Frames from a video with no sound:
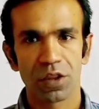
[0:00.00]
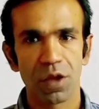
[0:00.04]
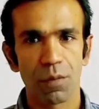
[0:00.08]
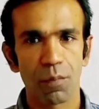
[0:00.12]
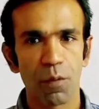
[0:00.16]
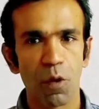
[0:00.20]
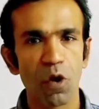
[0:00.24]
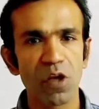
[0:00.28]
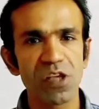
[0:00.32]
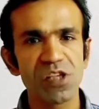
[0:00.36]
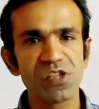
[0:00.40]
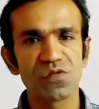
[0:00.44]

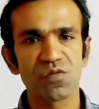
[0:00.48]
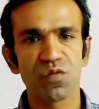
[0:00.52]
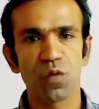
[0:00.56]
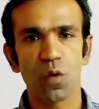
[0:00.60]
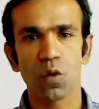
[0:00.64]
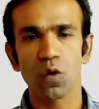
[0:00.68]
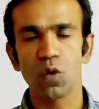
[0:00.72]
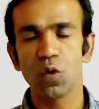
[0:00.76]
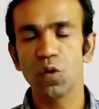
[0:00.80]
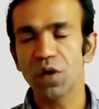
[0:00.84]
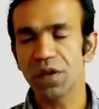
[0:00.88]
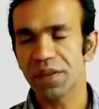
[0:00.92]
The boys
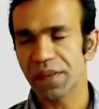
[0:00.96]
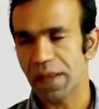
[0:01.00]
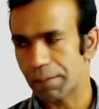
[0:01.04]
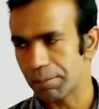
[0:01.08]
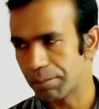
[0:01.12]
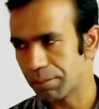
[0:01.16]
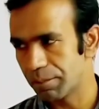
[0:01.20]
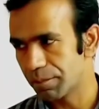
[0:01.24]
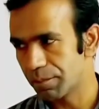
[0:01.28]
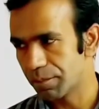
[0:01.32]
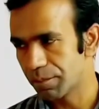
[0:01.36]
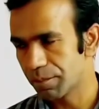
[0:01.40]
followed
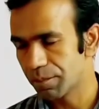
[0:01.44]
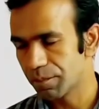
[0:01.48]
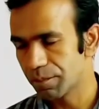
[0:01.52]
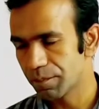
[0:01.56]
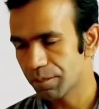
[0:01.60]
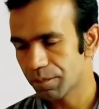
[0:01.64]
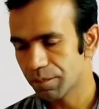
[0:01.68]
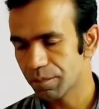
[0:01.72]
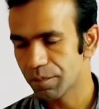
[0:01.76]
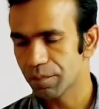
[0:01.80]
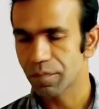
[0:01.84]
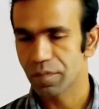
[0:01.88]
them
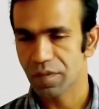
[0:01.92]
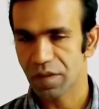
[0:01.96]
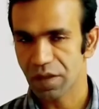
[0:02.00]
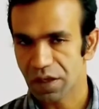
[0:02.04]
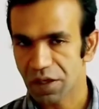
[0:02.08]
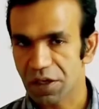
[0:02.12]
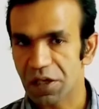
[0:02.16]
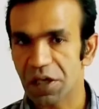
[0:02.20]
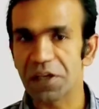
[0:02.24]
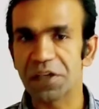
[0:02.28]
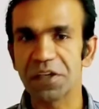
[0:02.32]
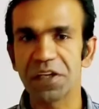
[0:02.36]

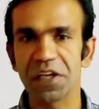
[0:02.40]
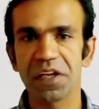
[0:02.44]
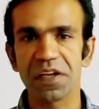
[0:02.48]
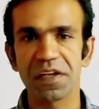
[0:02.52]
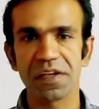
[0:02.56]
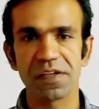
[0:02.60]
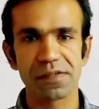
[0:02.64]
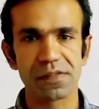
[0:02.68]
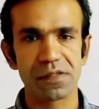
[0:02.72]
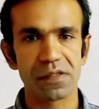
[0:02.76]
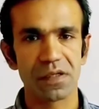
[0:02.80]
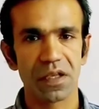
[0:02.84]

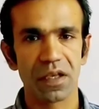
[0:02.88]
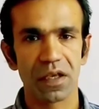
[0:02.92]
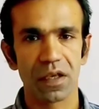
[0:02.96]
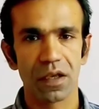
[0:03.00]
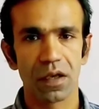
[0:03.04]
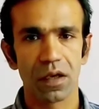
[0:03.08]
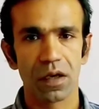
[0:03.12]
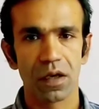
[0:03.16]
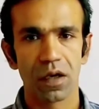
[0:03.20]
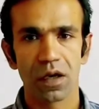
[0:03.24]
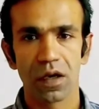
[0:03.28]
continuously.